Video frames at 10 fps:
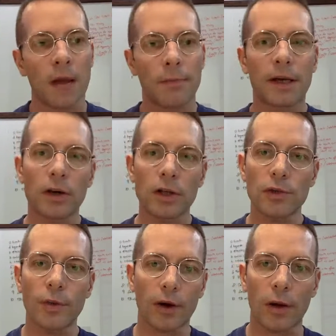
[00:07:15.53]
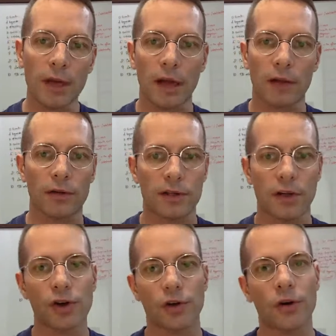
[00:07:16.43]
Because we're coming at
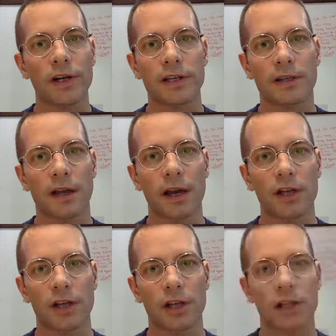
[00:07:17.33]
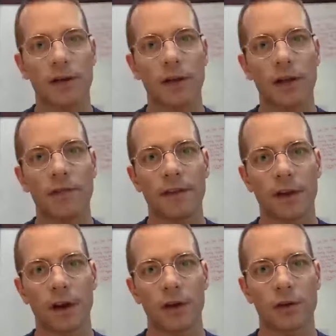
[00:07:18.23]
such an early stage, it's very
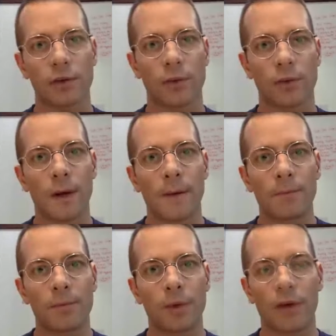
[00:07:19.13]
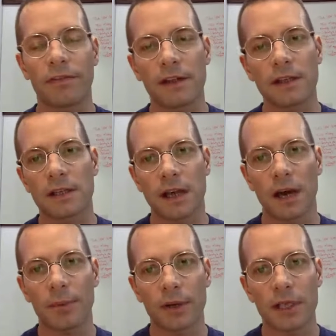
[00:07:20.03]
difficult to have these
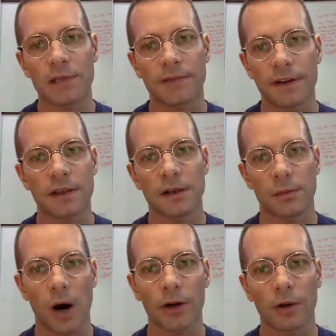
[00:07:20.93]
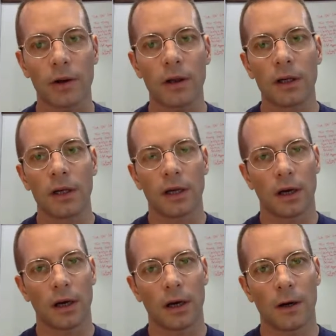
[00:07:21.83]
companies fit in a model.
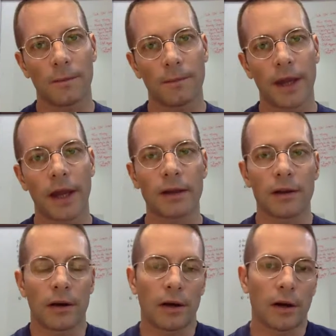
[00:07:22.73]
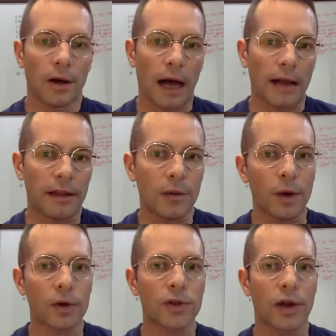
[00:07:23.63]
And I think we
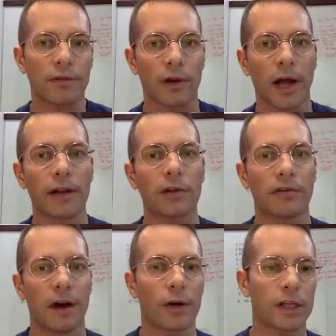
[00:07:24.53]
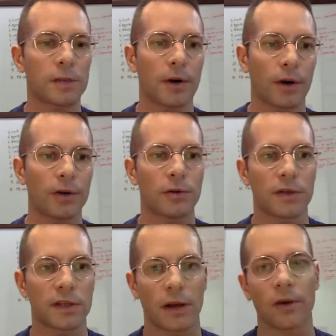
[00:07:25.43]
also have the light of our experience to
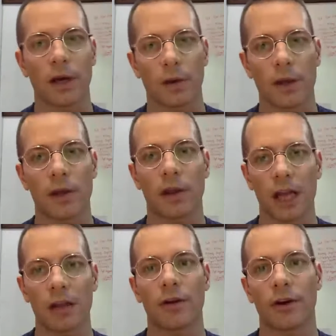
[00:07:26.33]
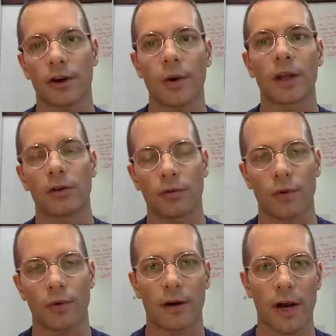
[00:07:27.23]
say, okay, we think they're going in the
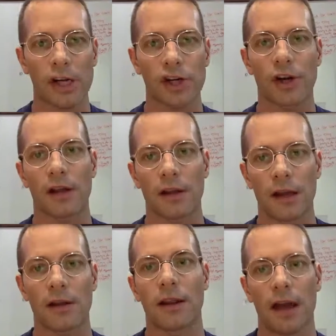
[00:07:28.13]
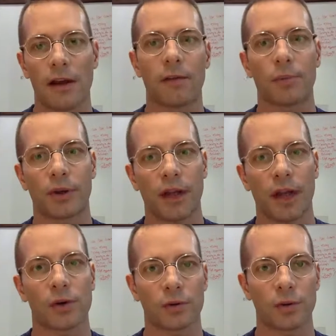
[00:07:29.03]
right direction and they have the
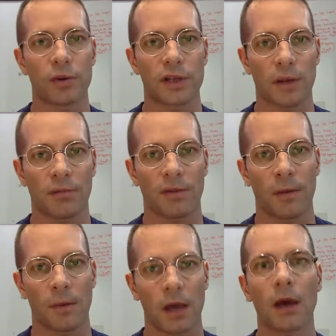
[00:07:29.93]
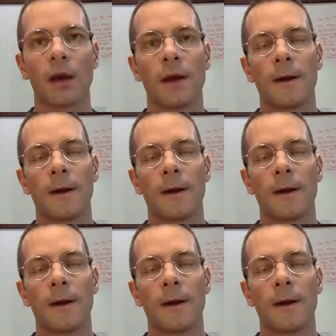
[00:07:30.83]
potential to do something big.